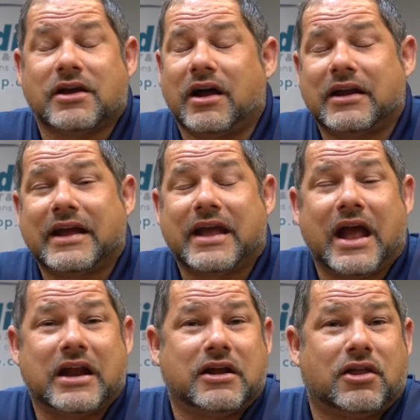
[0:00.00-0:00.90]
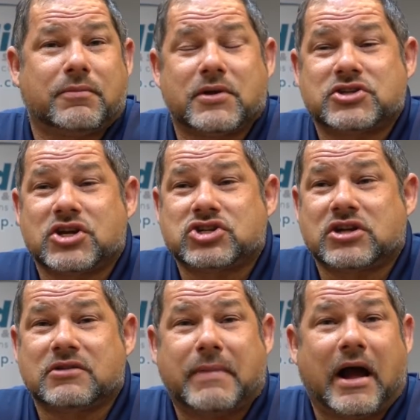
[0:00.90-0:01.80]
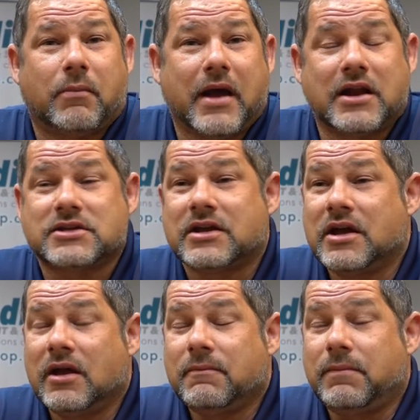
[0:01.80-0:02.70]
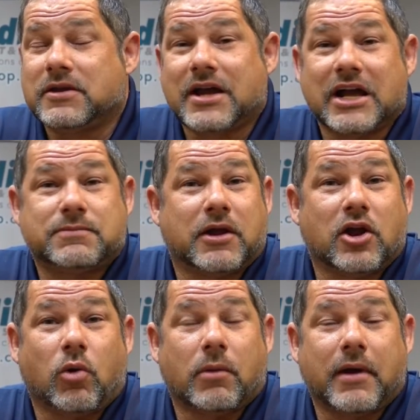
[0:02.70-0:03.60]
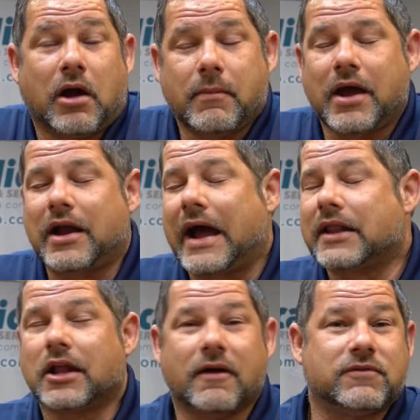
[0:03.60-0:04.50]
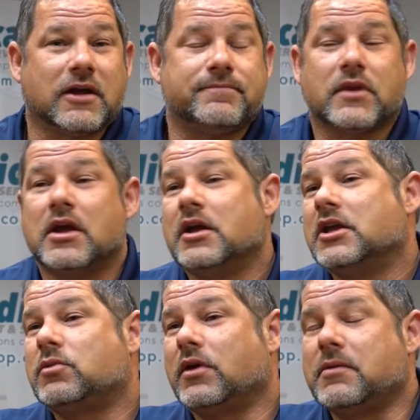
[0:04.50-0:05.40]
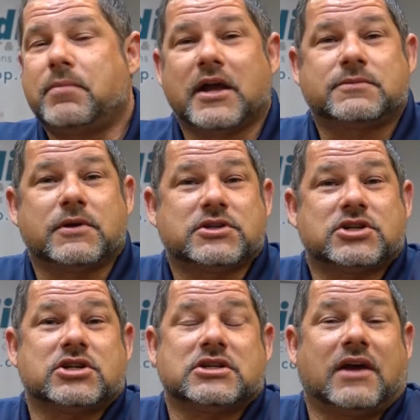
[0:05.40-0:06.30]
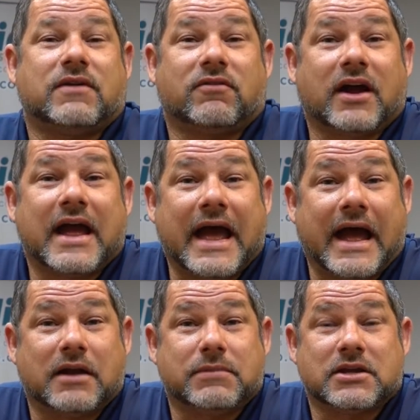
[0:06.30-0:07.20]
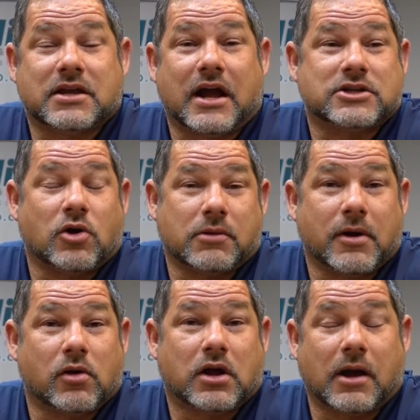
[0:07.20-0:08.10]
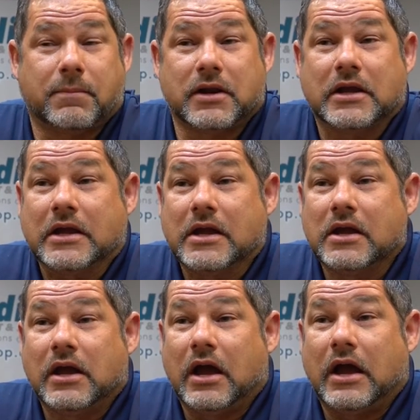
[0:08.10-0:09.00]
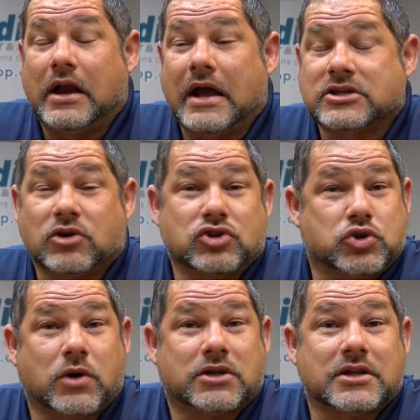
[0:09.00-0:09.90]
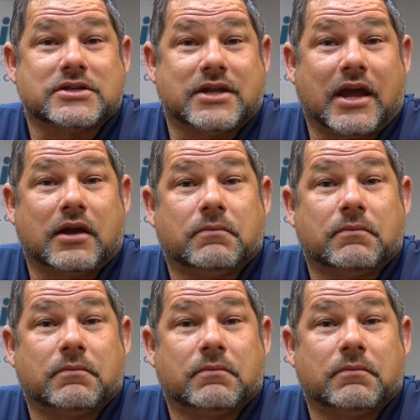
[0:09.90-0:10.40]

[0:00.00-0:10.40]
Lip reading: It's unlike any other position at Biomed is besides being OR Biomed. I loved it. It's one of the best positions I've ever had besides owning my own company, and I still enjoy it to this day.